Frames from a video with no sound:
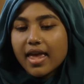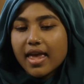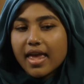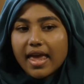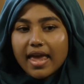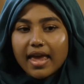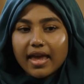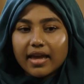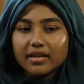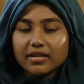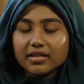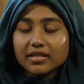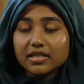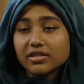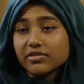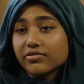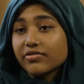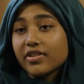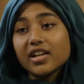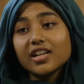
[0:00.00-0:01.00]
And
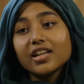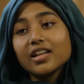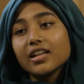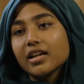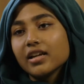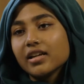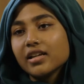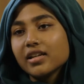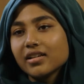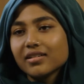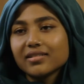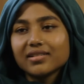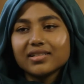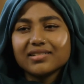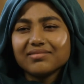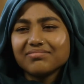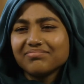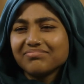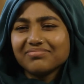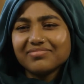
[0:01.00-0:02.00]
it's Friday night. I